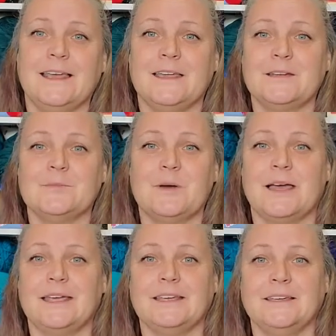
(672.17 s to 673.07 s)
and
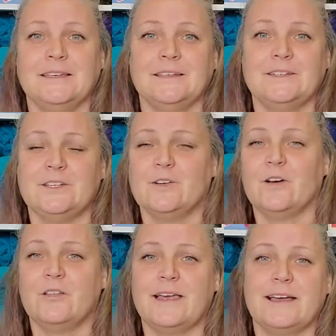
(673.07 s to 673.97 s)
my, you know,
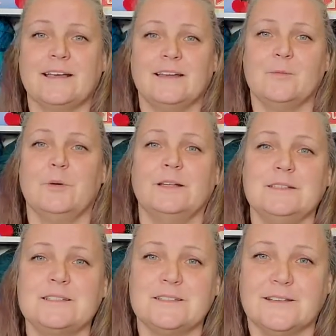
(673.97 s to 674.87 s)
all that kind of
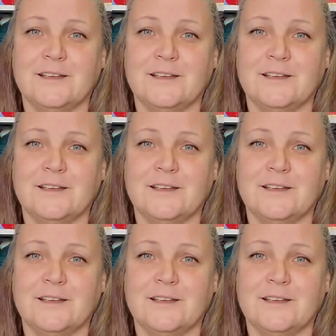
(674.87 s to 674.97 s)
buttons.